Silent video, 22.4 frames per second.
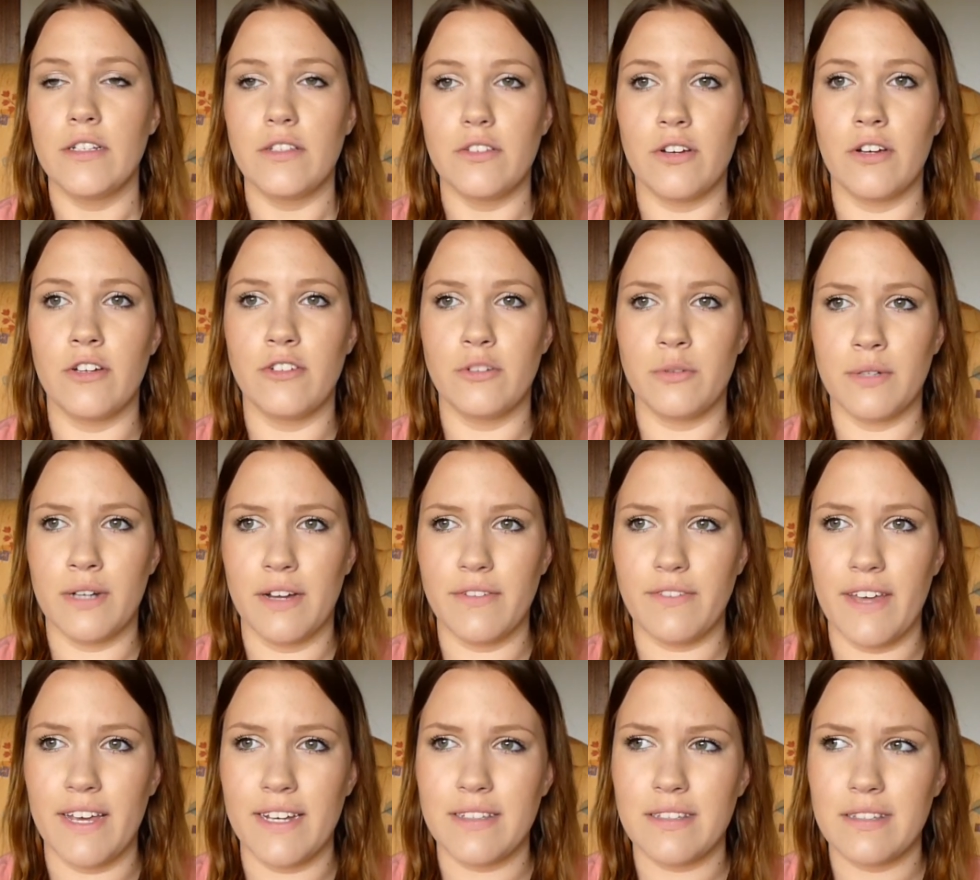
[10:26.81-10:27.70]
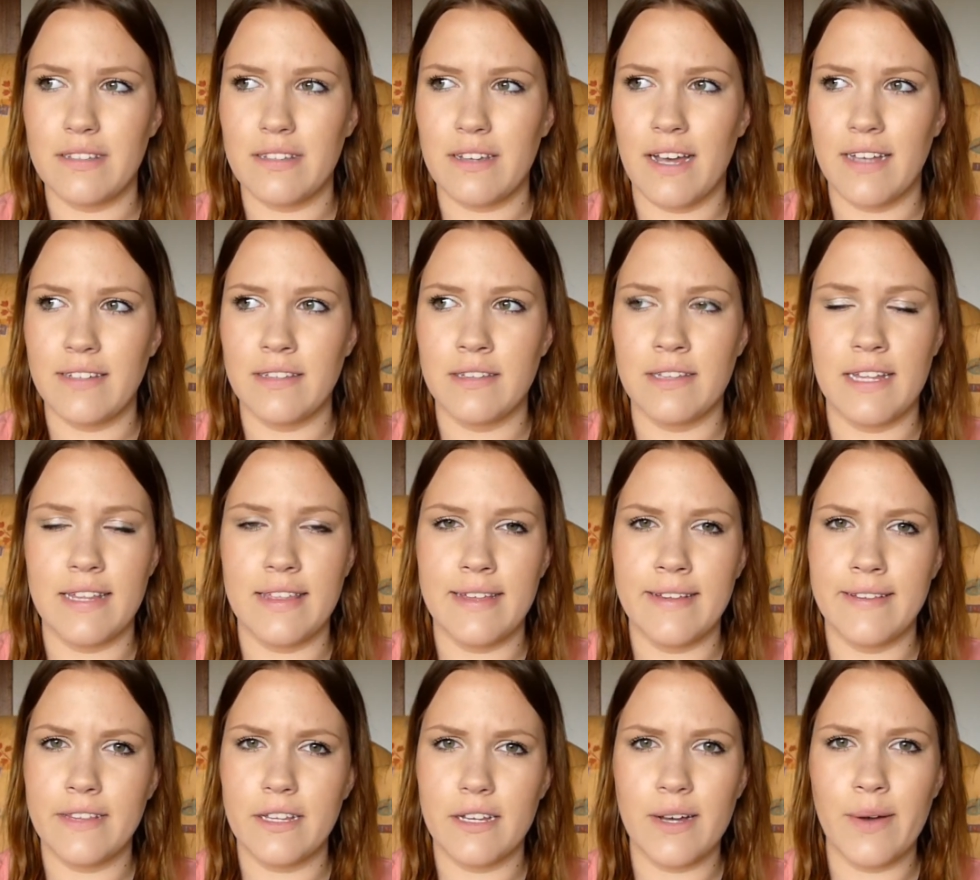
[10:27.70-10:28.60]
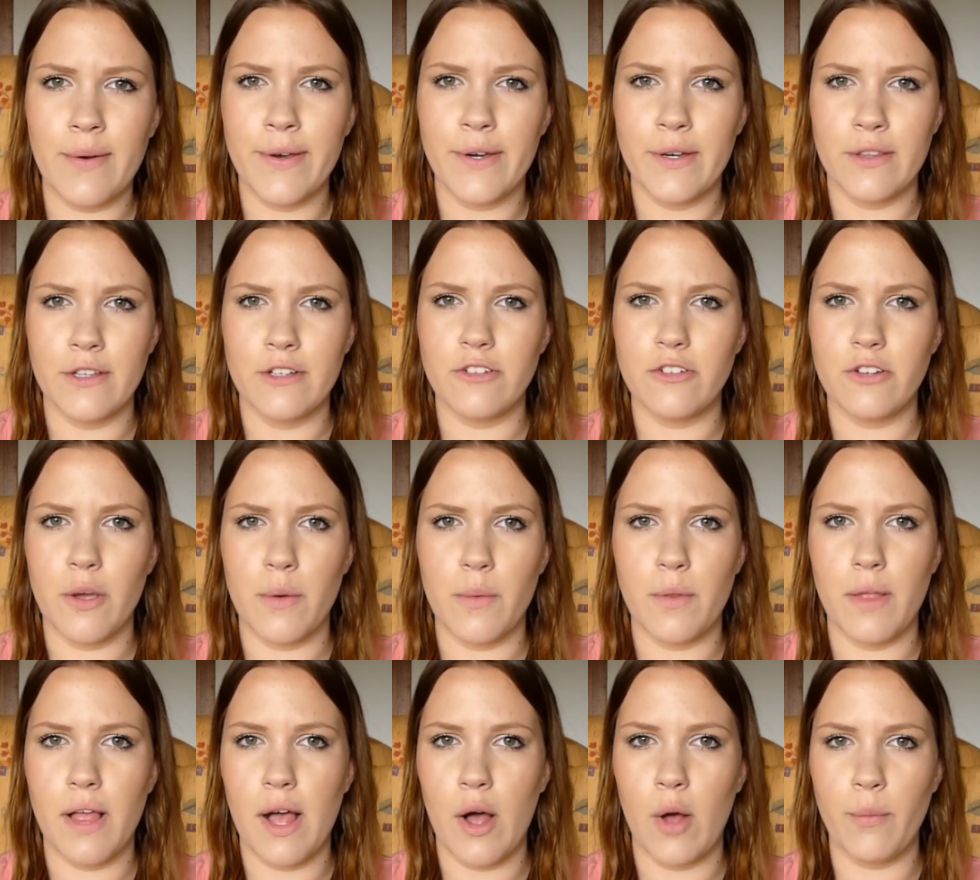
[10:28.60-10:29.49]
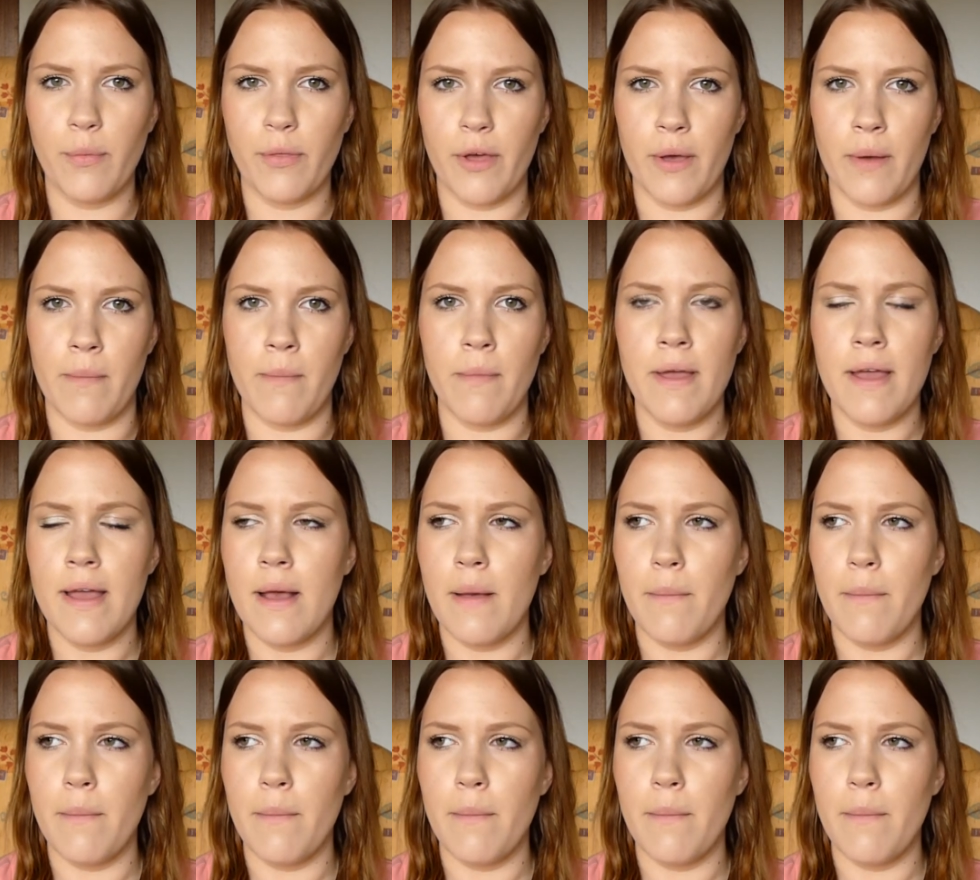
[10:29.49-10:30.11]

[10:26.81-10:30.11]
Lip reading: don't do enough exercise, and they think that going on the show will help them.